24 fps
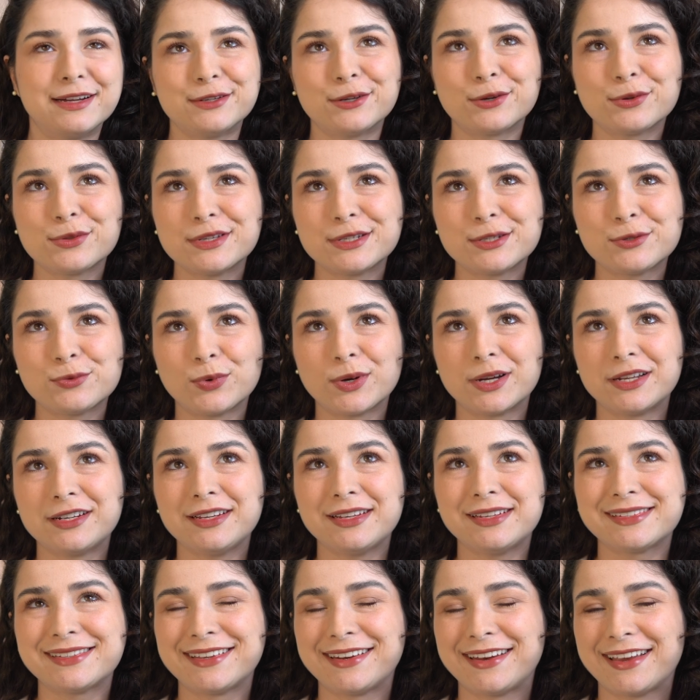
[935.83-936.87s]
know this one
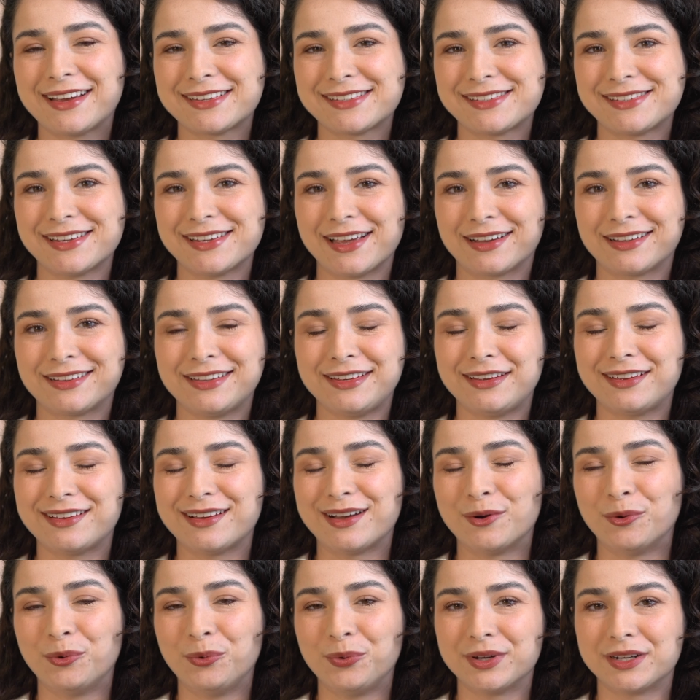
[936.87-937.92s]
isn't exactly
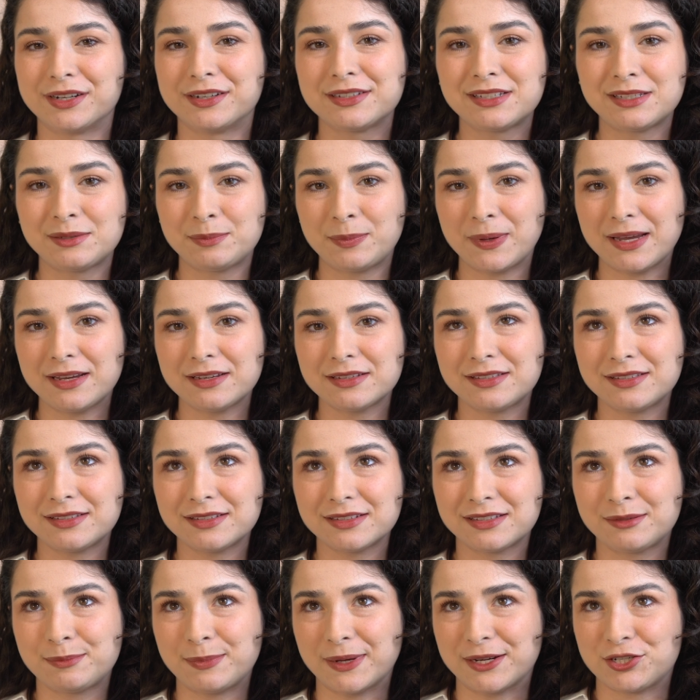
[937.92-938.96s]
a weird space,
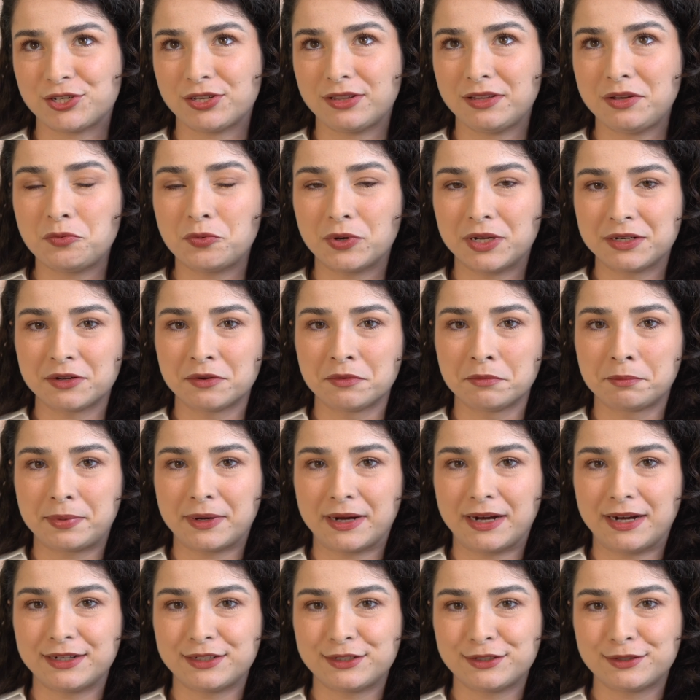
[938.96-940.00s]
especially when
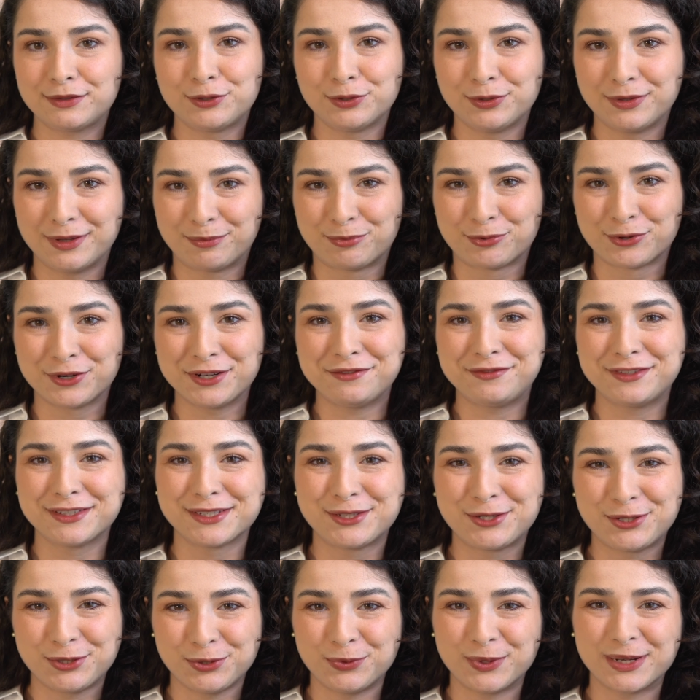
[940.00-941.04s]
compared to the
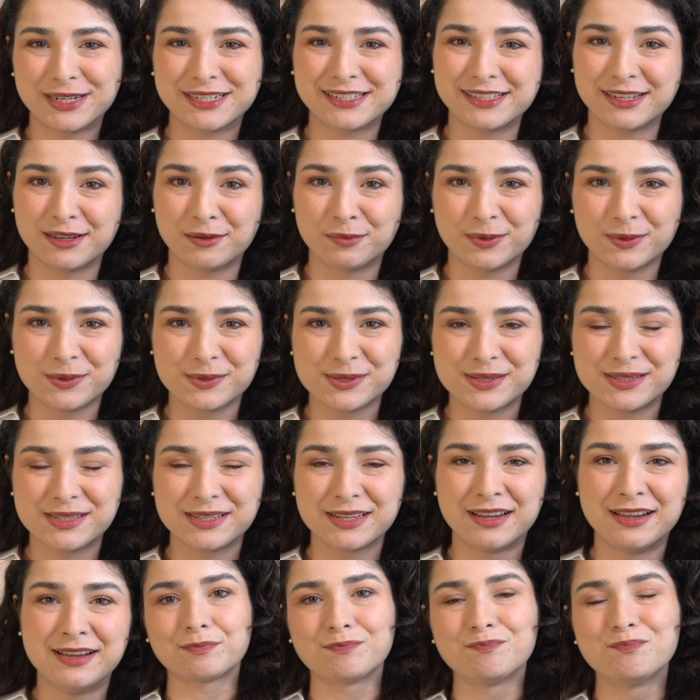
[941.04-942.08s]
previous two examples,
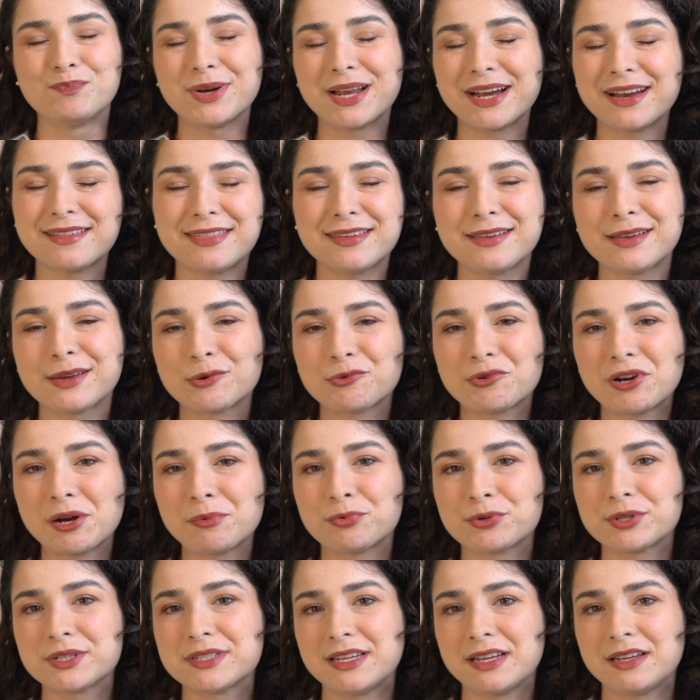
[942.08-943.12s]
but I think it
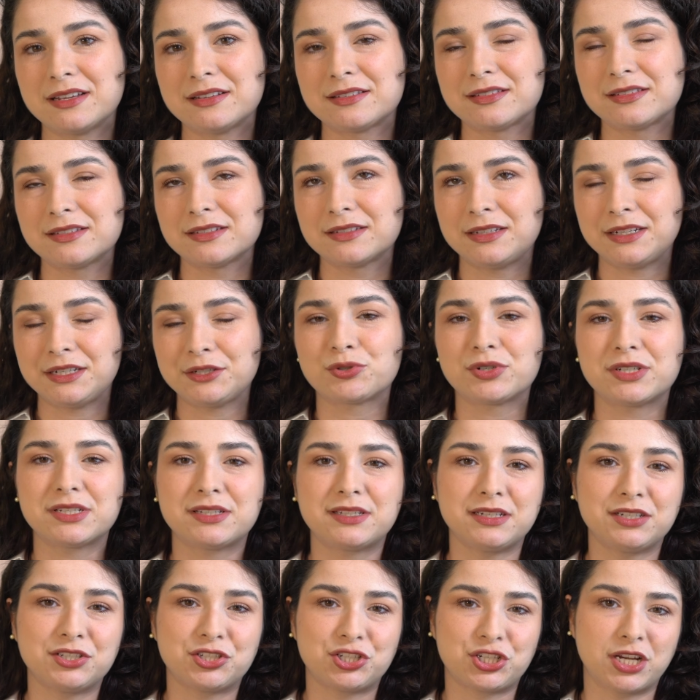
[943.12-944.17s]
represents an
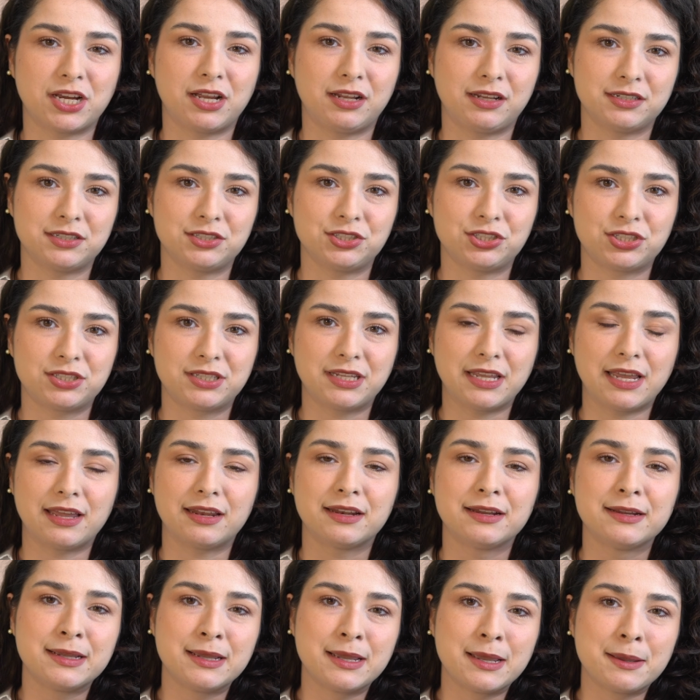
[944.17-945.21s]
interesting challenge that
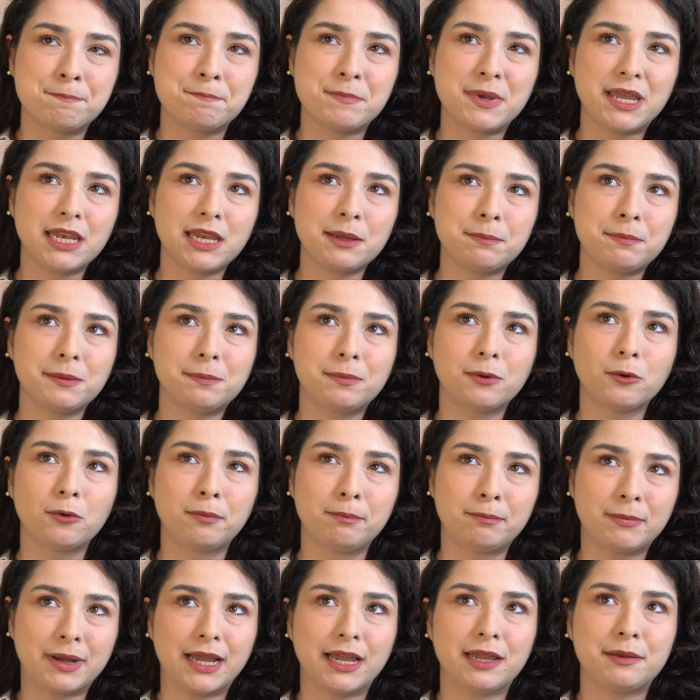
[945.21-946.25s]
many people
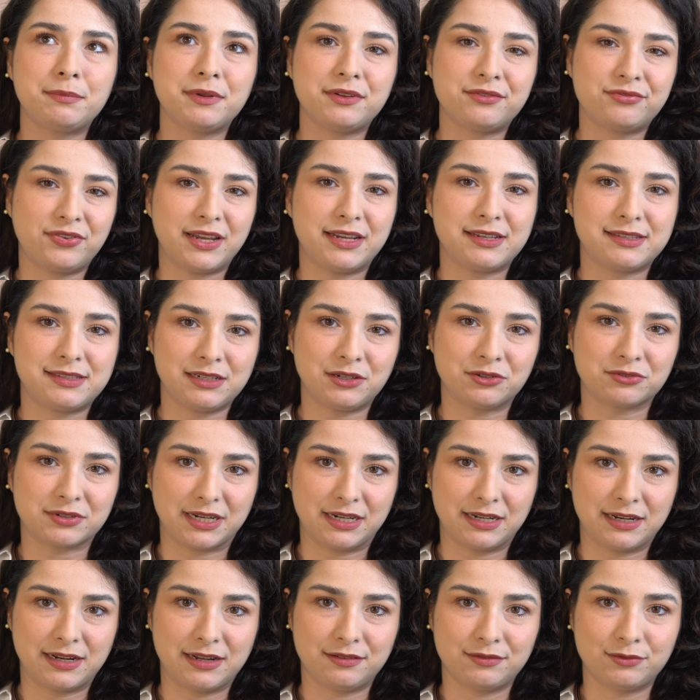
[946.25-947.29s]
might be facing
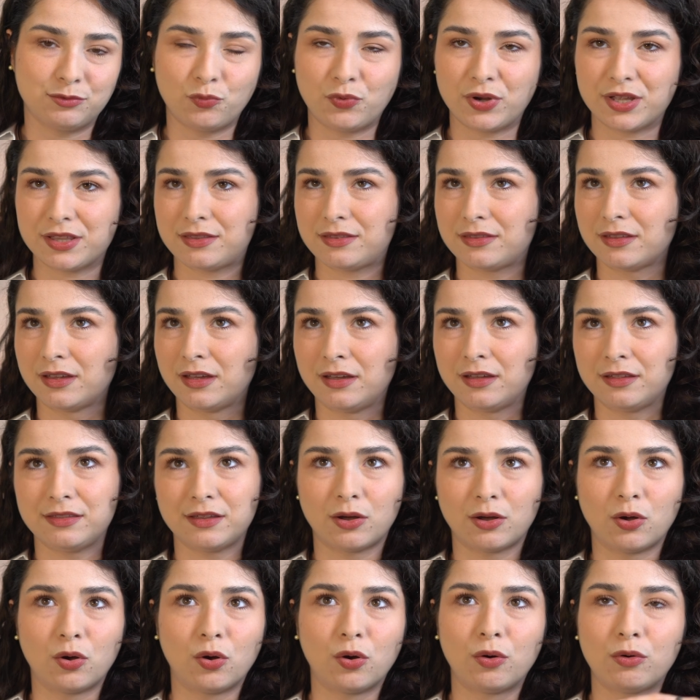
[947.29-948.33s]
right now with the
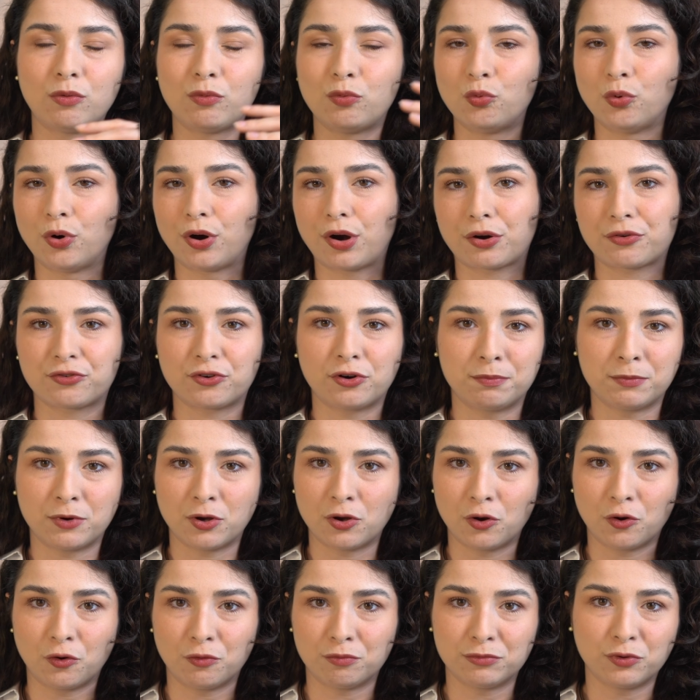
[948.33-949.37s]
whole work from
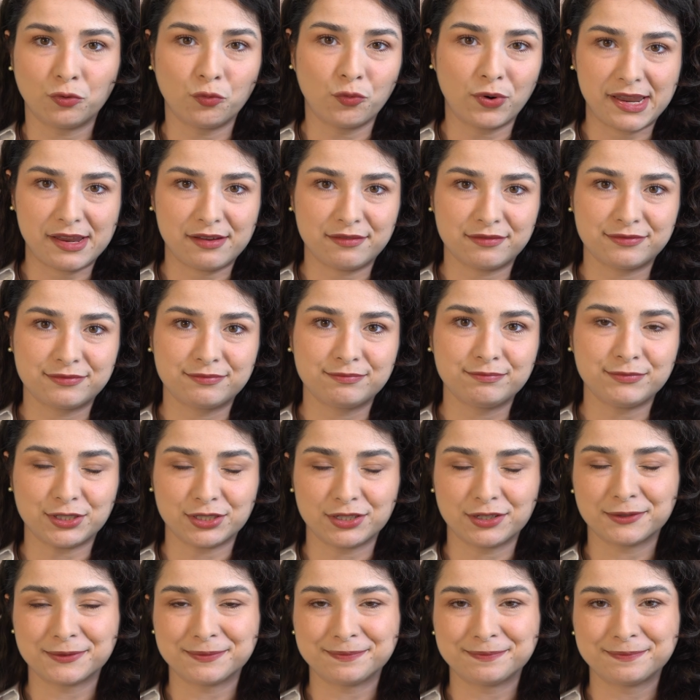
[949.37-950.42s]
home wave, you
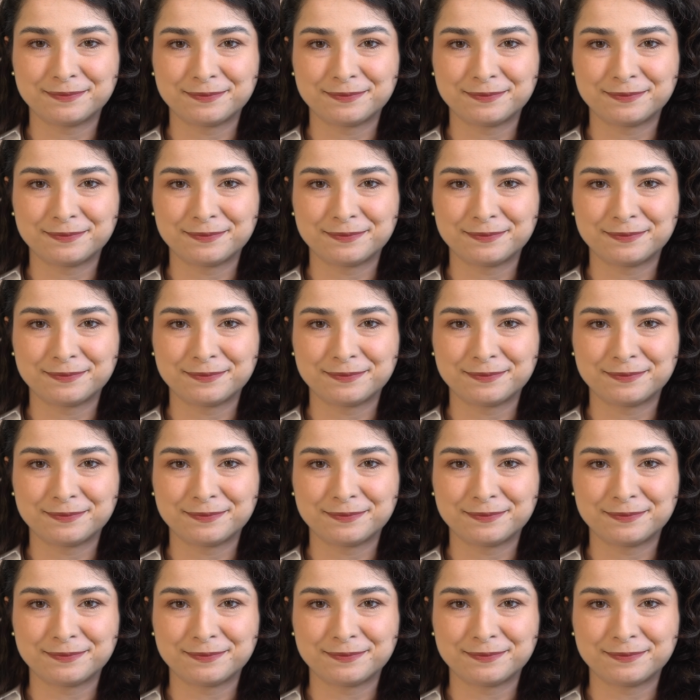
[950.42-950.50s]
know?